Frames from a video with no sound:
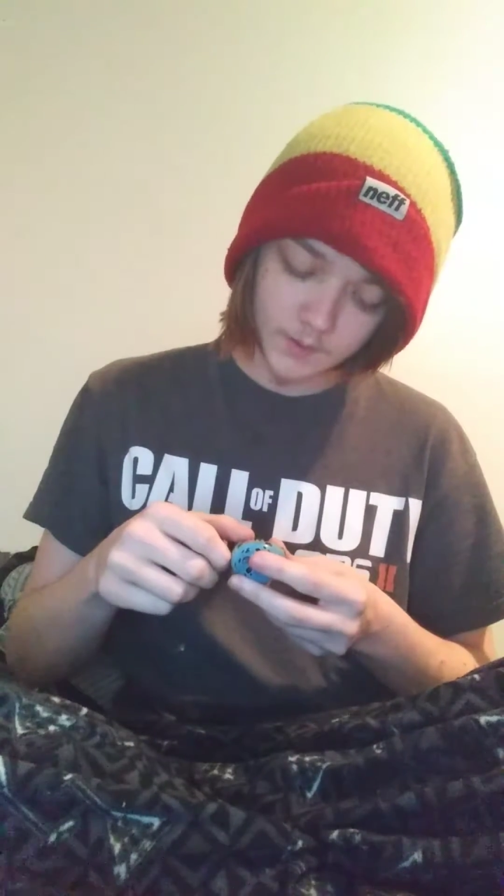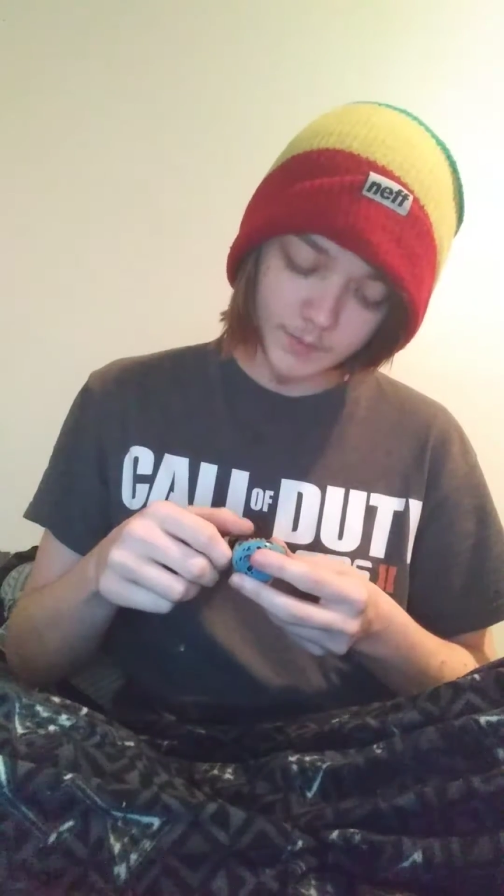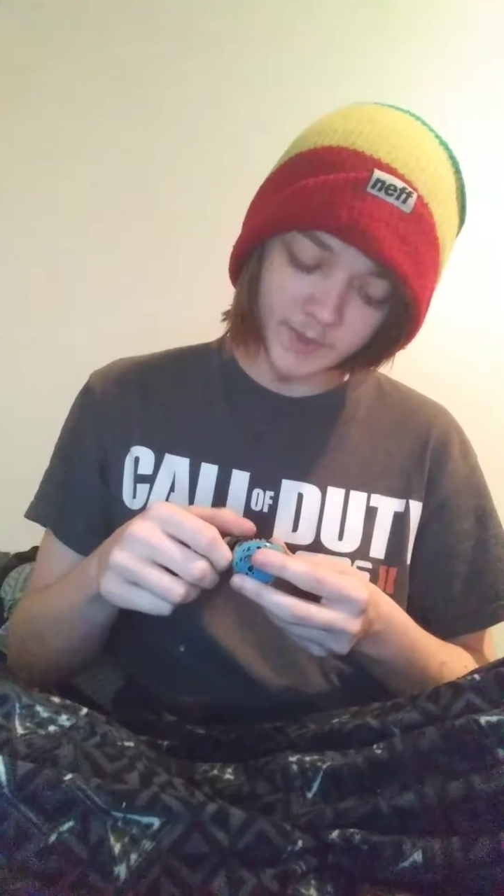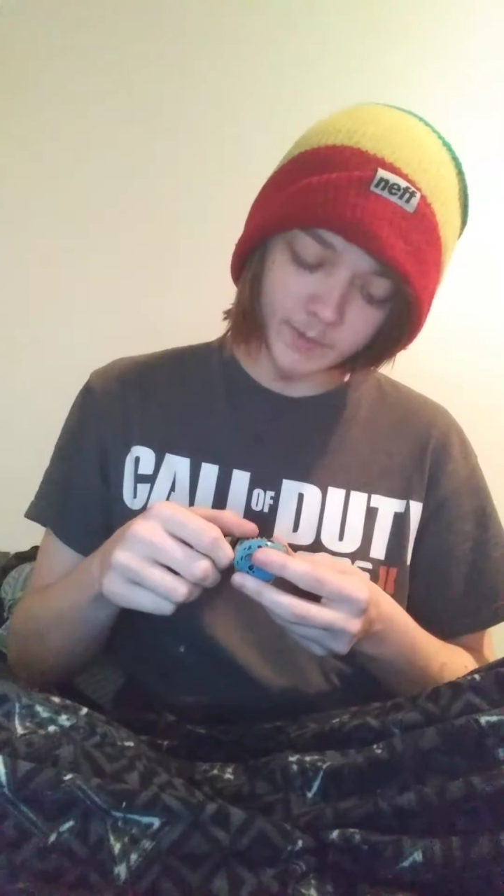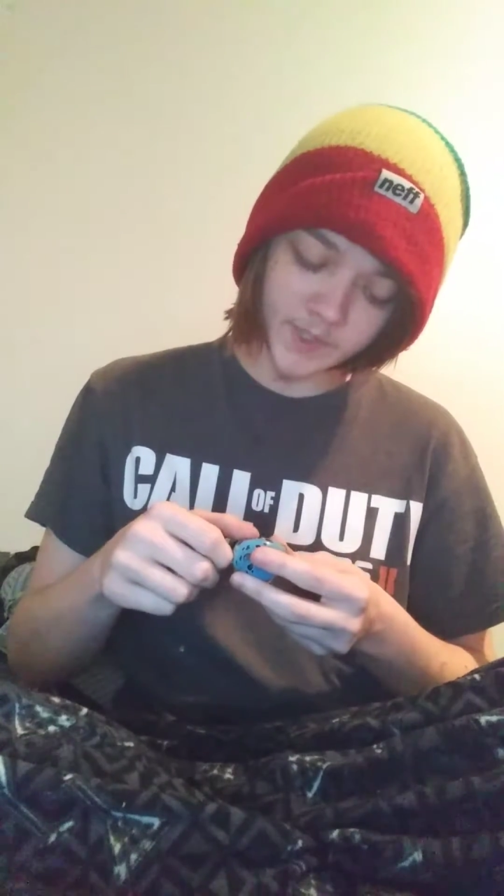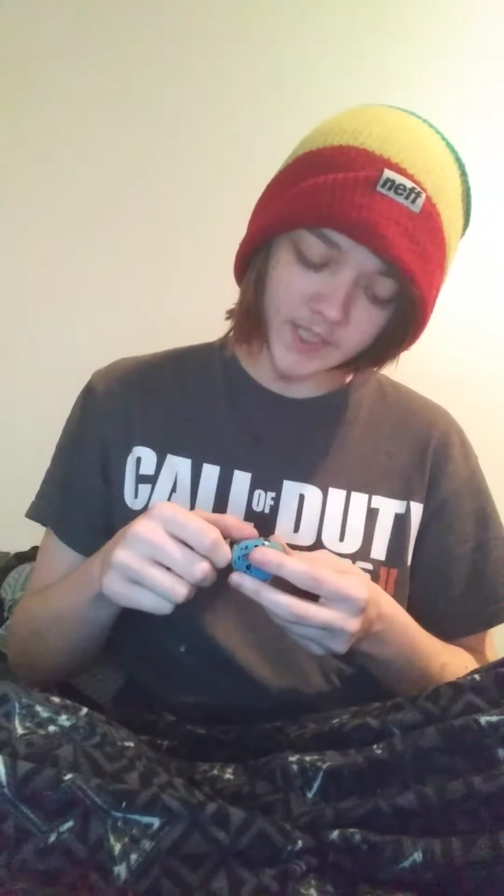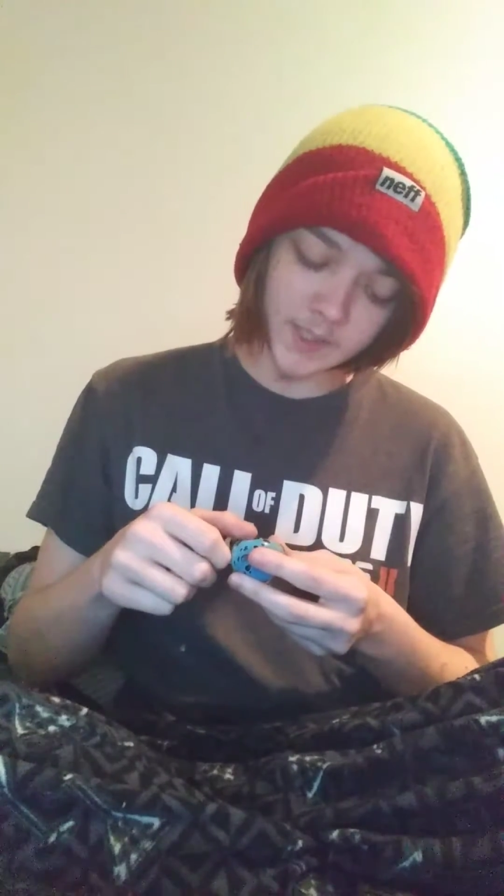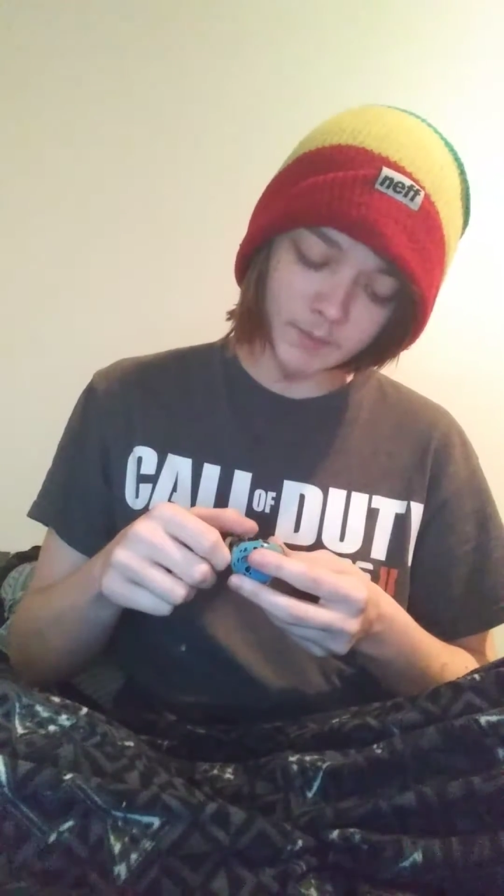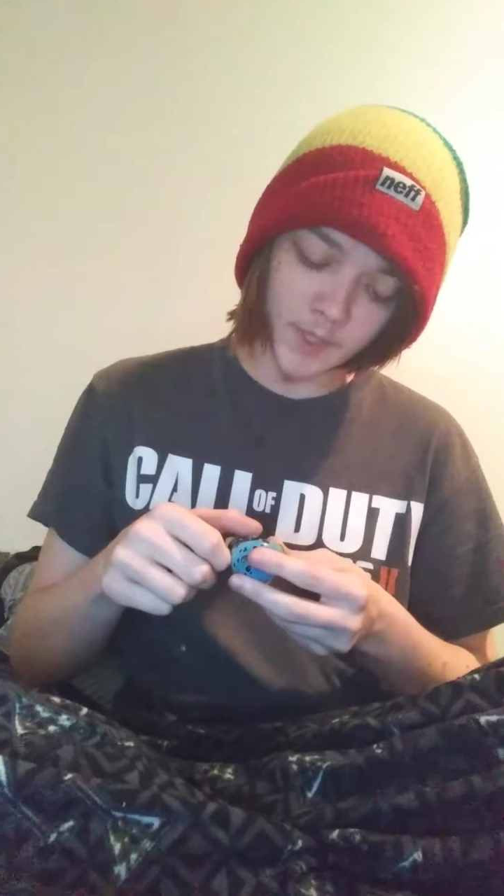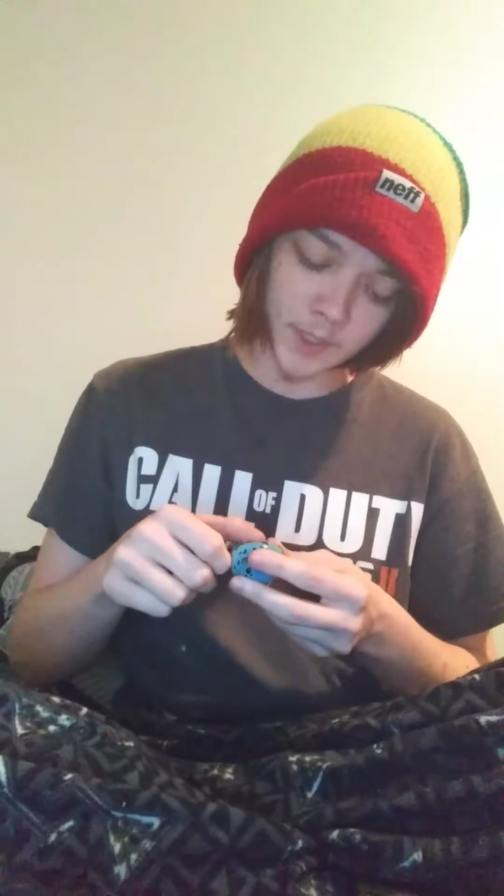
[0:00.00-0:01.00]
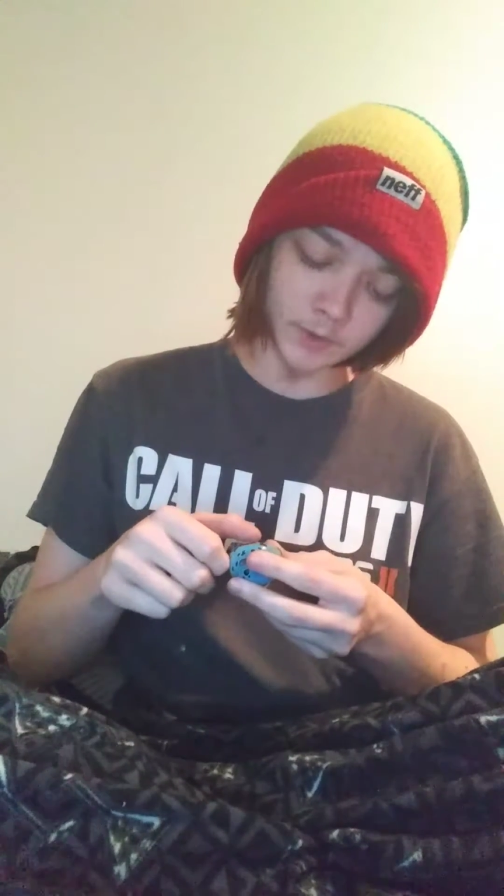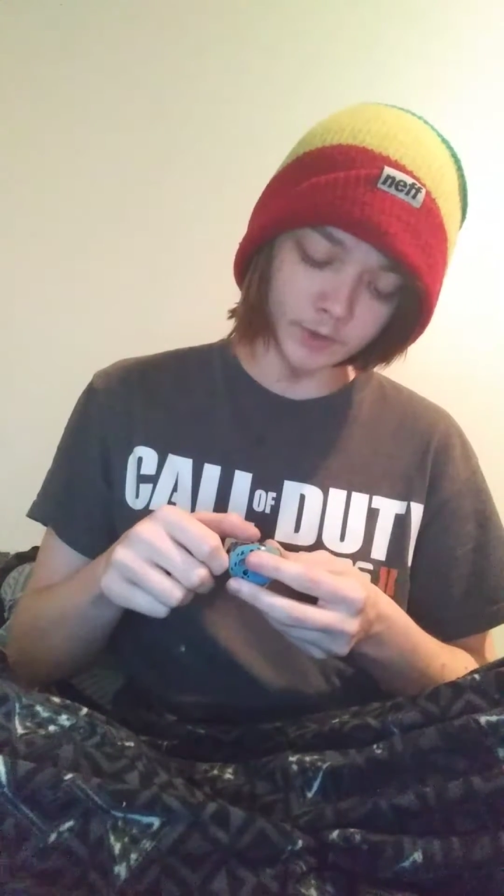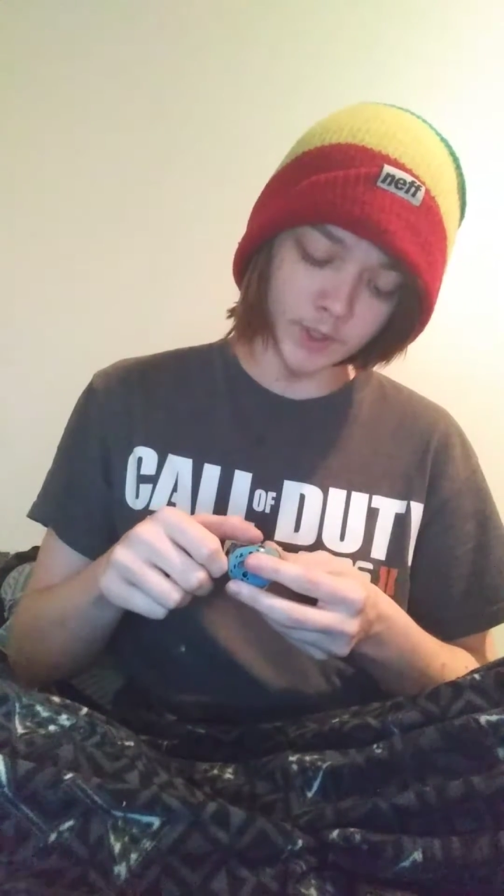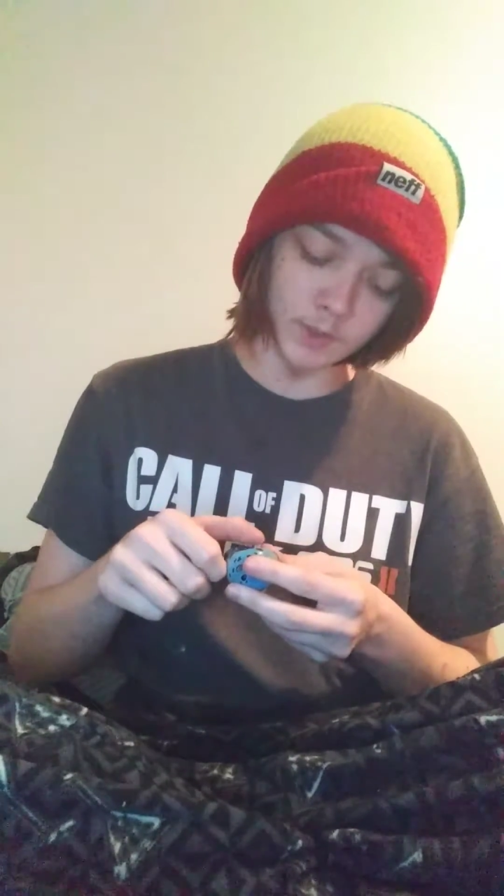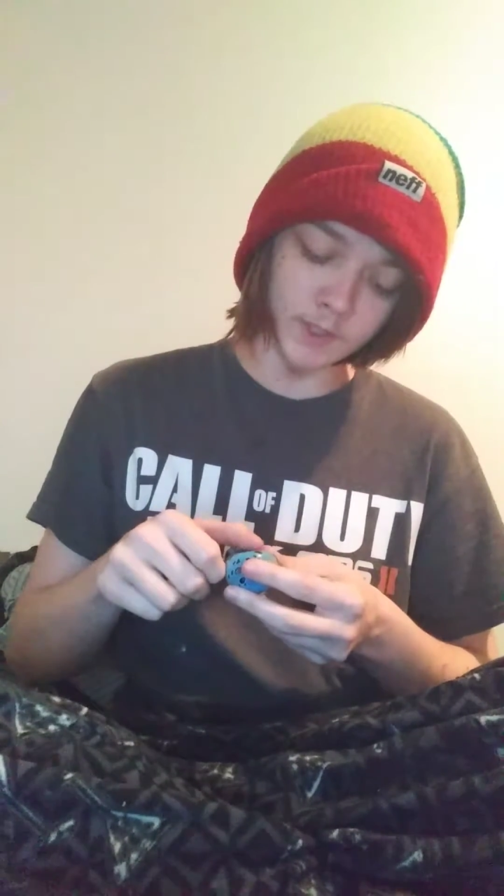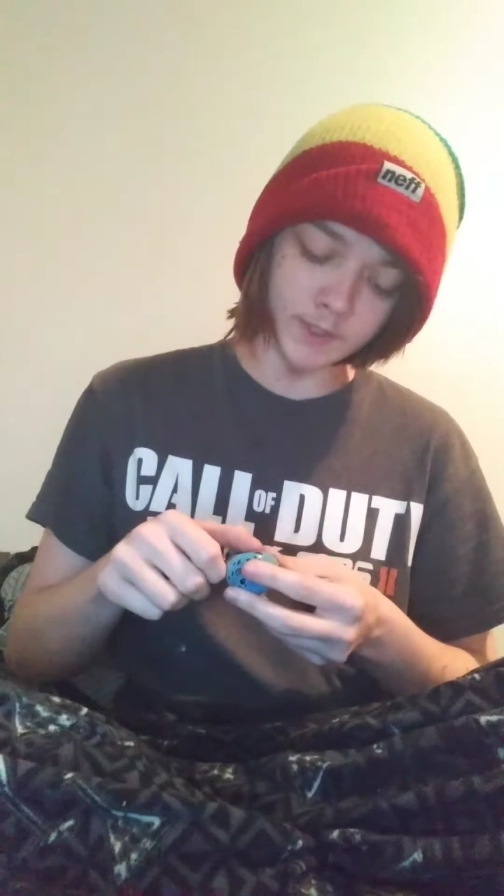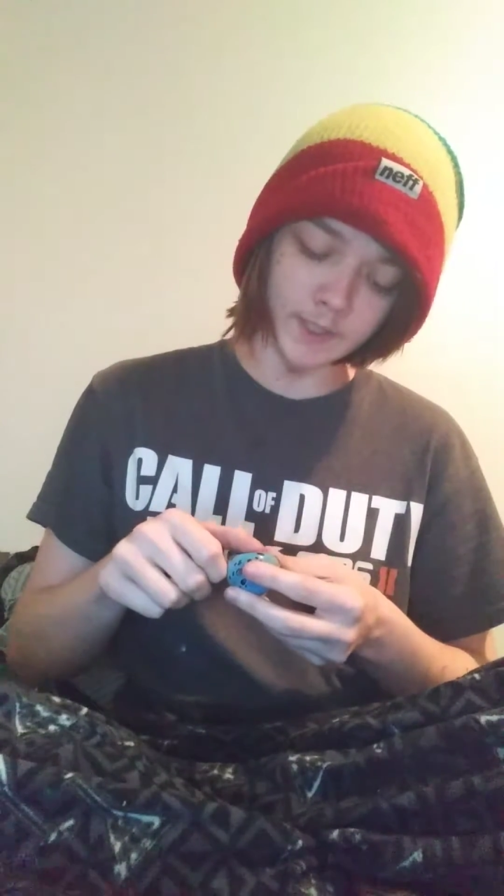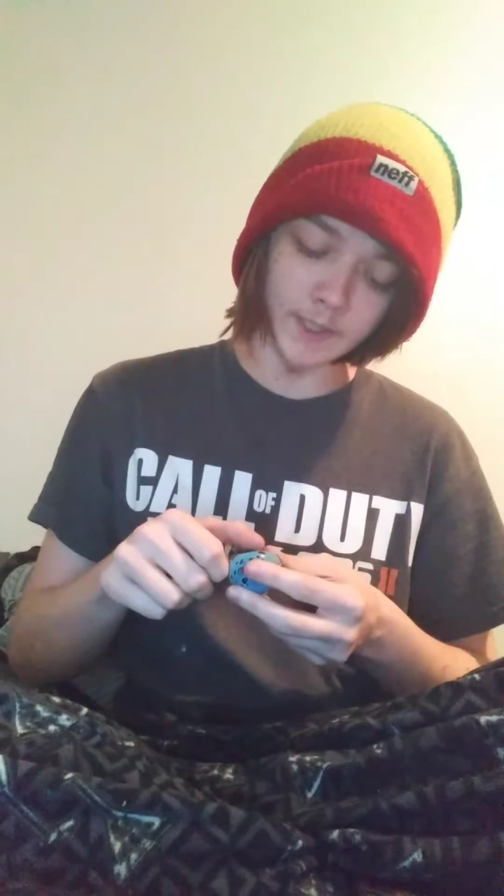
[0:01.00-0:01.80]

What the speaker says: People say miracle drug,